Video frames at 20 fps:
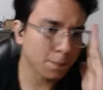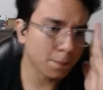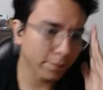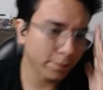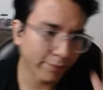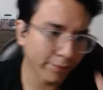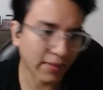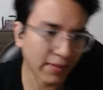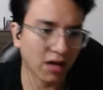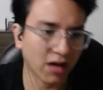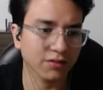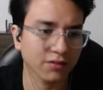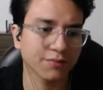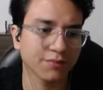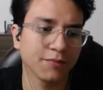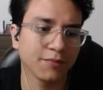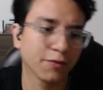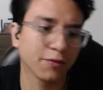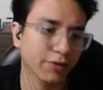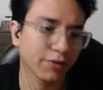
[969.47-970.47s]
Awesome. We're
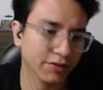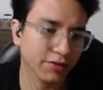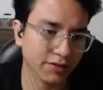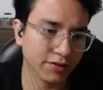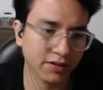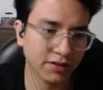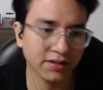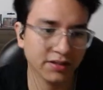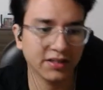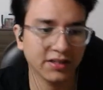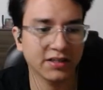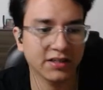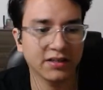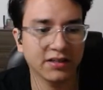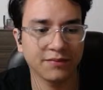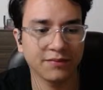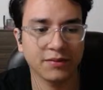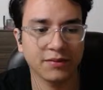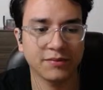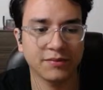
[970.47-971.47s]
also going to need an
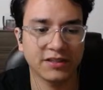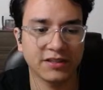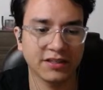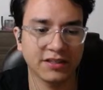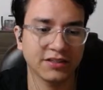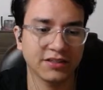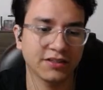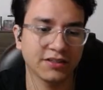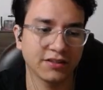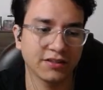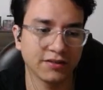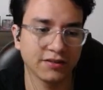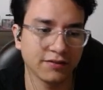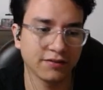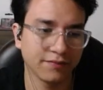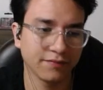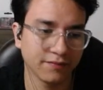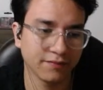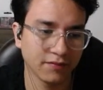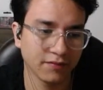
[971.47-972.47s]
implementation
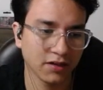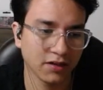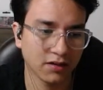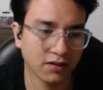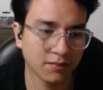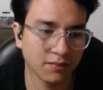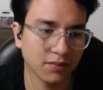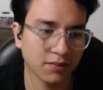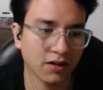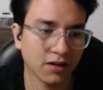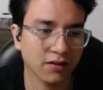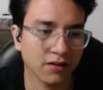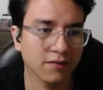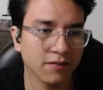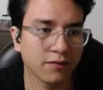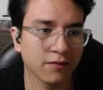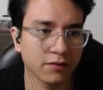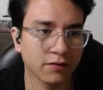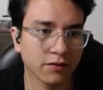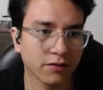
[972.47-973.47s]
block
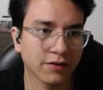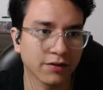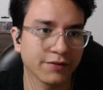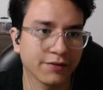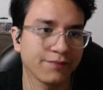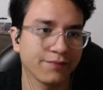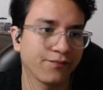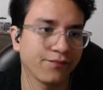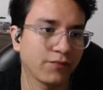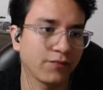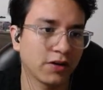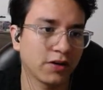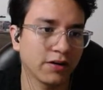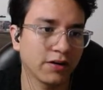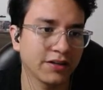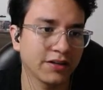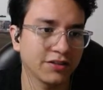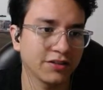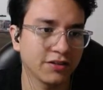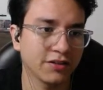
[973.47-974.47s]
for our
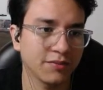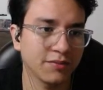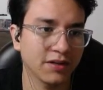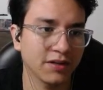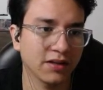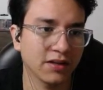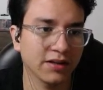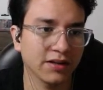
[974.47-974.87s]
HTTP client.